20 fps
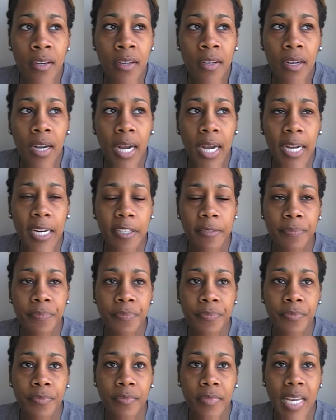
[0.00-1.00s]

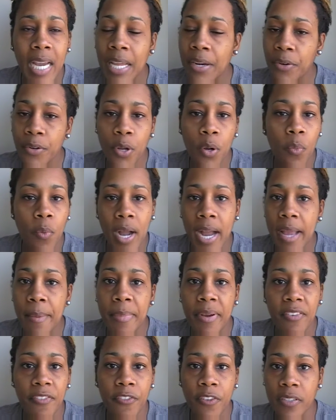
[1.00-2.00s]
I don't know why,
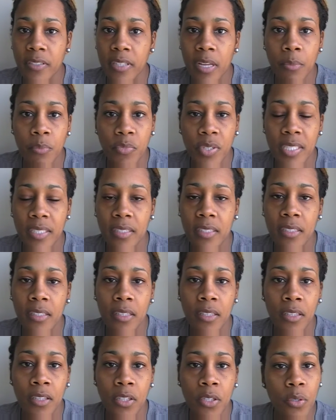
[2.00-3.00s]
but for some reason
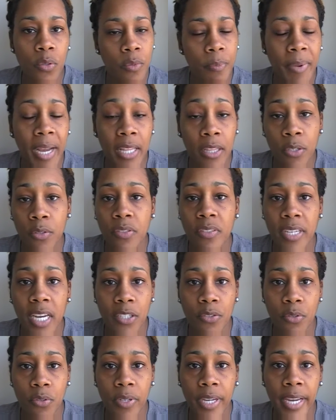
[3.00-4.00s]
my loose
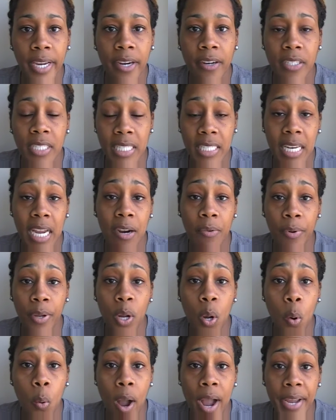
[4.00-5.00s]
natural hair did not
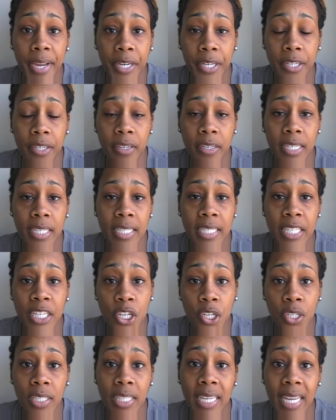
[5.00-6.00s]
require
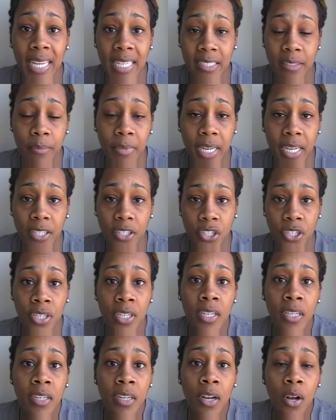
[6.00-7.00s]
nearly as much
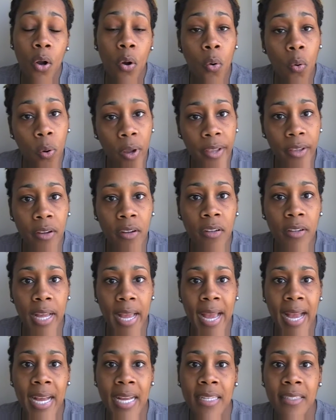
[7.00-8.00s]
oil
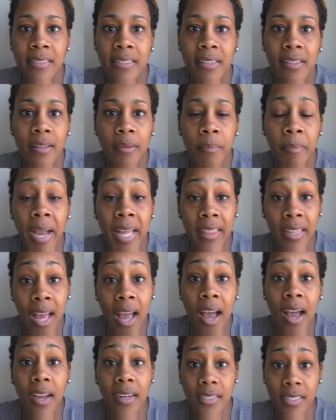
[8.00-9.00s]
as my
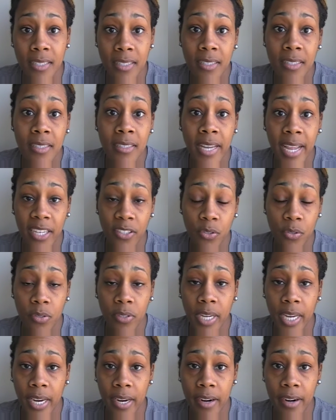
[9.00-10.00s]
locked natural
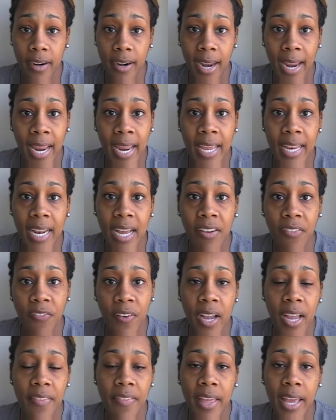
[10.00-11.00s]
hair. And I
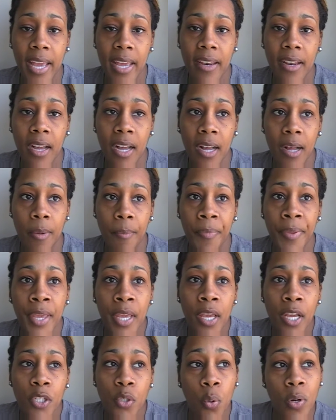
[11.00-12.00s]
find that
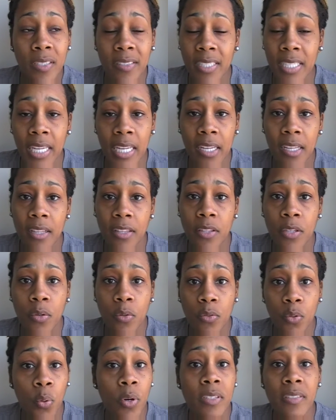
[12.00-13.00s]
towards
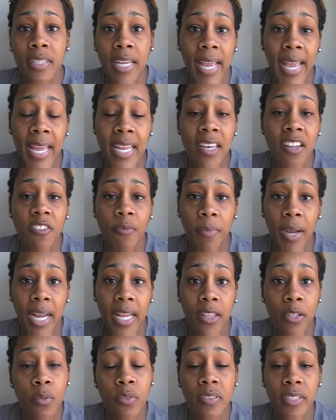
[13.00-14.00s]
the end of
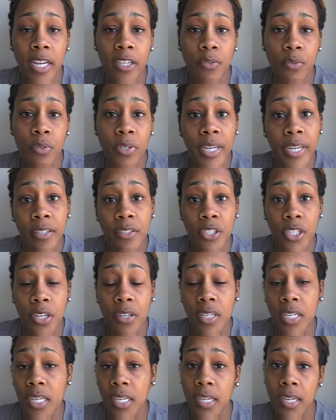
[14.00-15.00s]
my loose natural hair
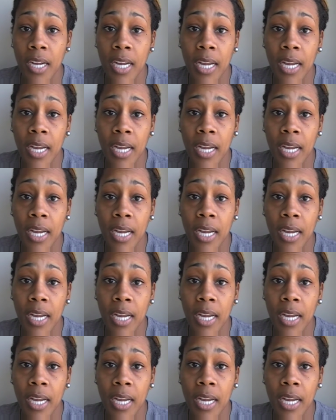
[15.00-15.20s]
journey,